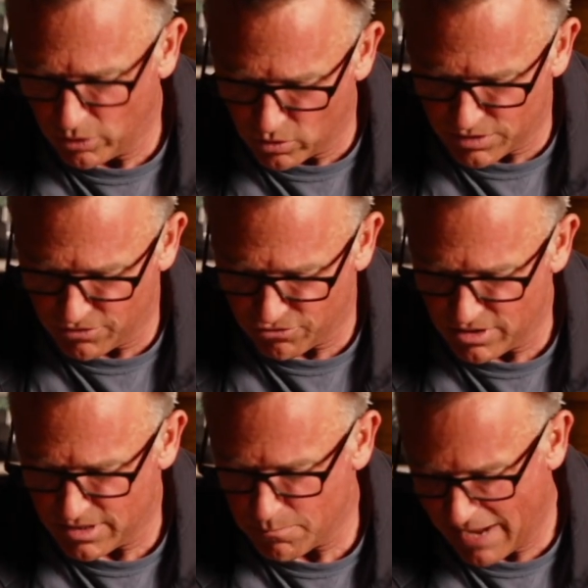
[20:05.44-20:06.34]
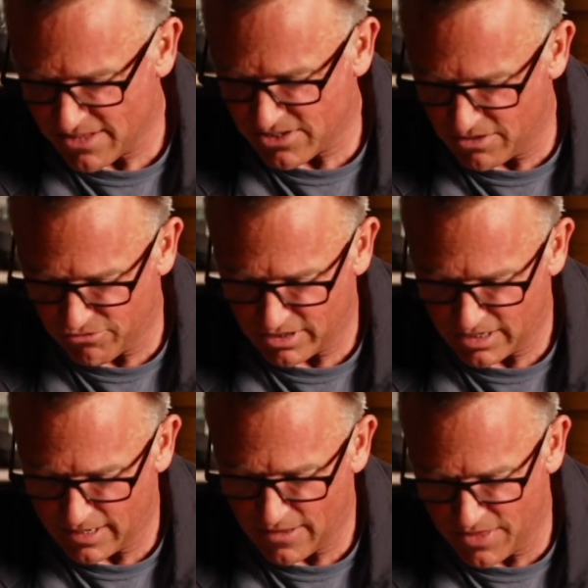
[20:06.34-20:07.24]
look different and bounce
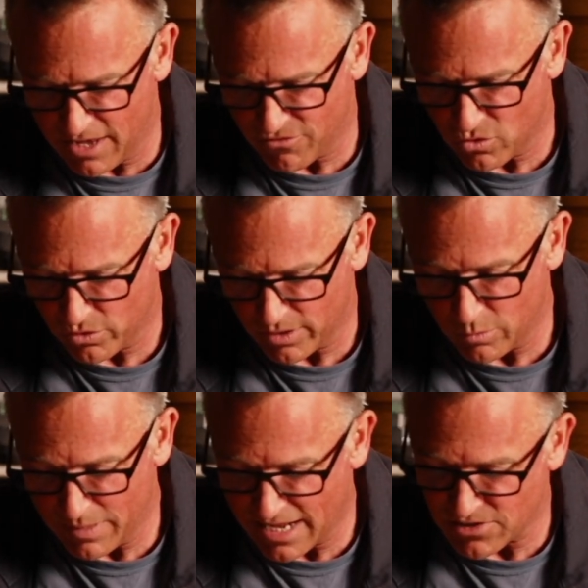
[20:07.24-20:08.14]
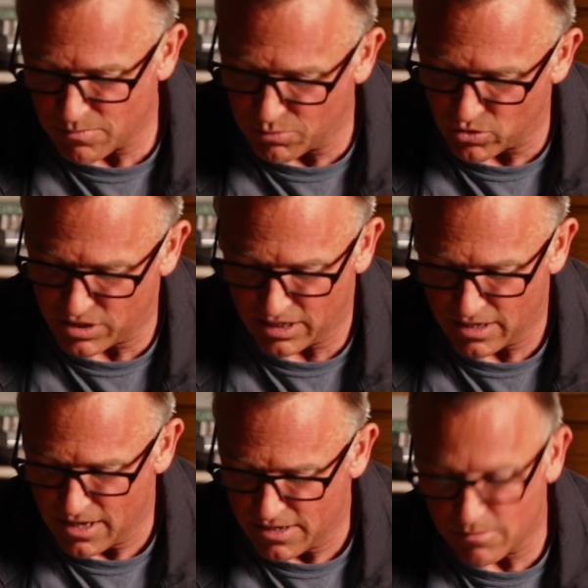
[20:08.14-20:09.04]
differently, and therefore it would be unsporting
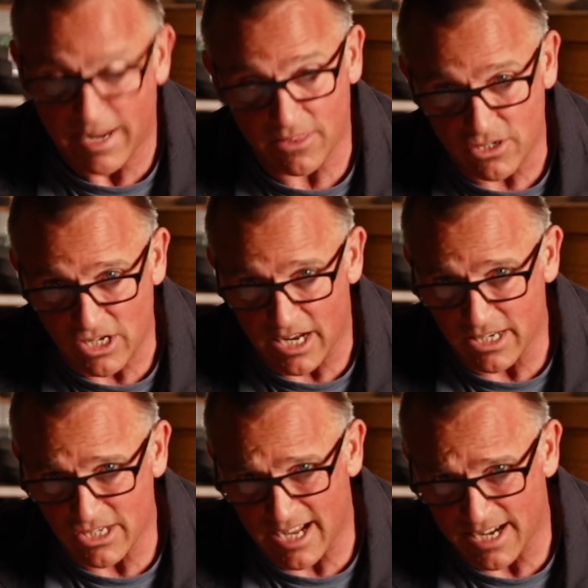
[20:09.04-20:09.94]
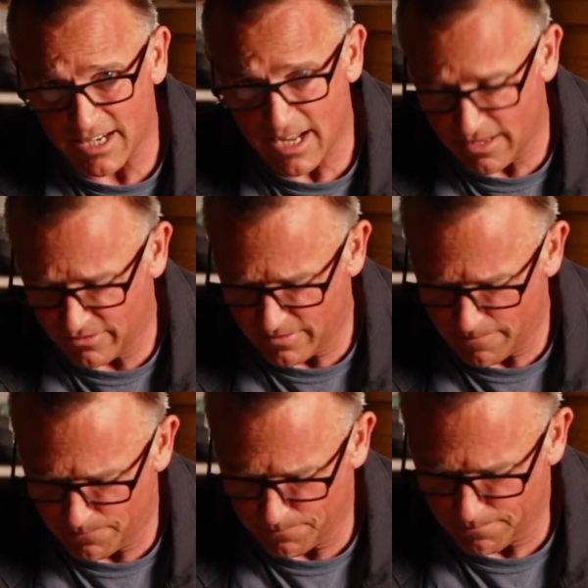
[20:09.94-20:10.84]
to make the change unannounced.
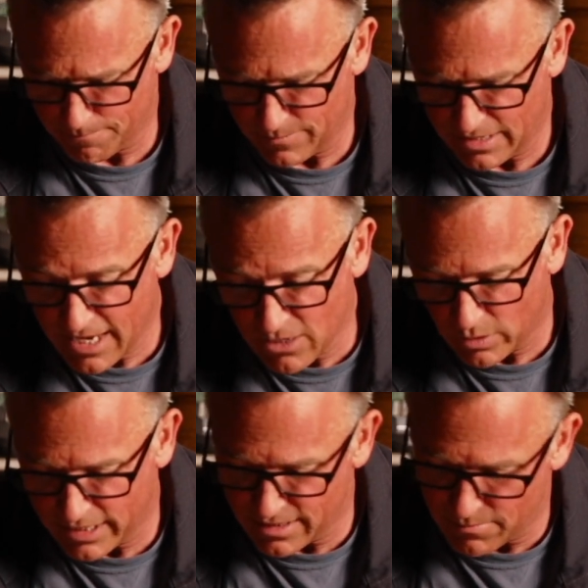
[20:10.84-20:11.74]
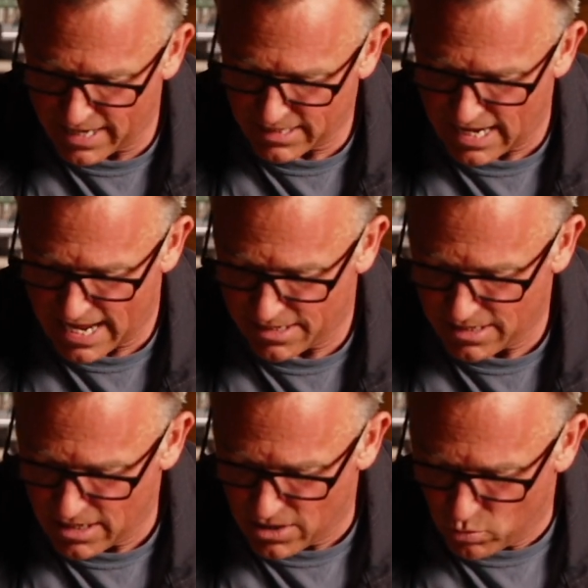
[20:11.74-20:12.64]
Equally, in the backyard,
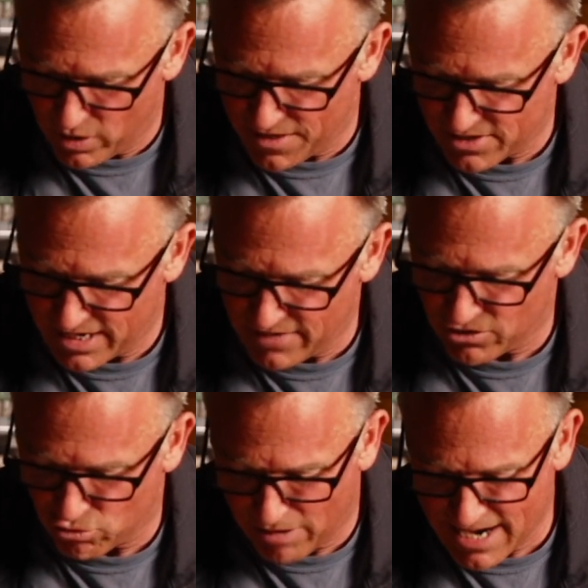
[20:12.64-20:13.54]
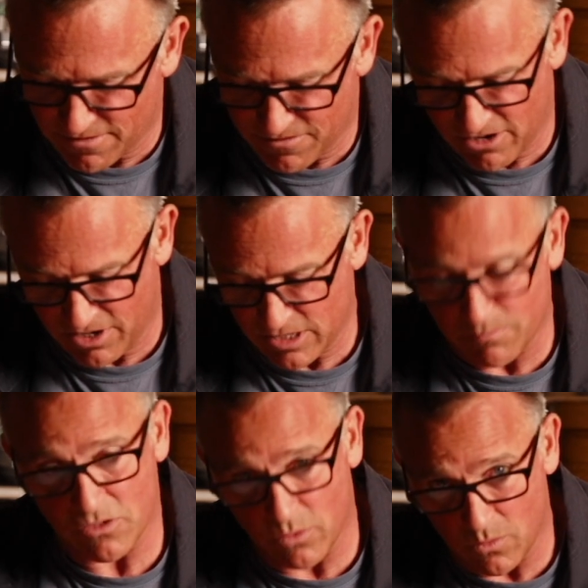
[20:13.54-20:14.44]
where there's an even greater variance
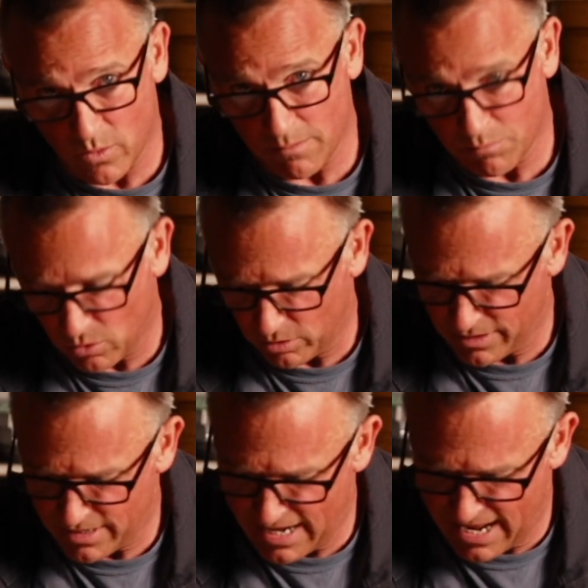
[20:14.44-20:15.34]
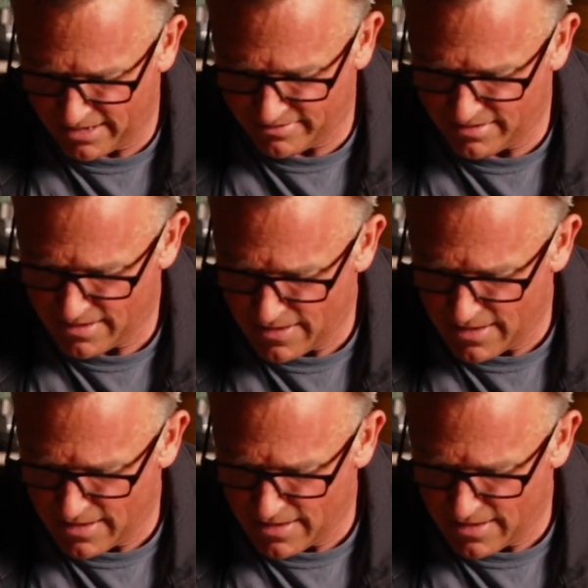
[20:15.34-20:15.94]
between one ball and the next,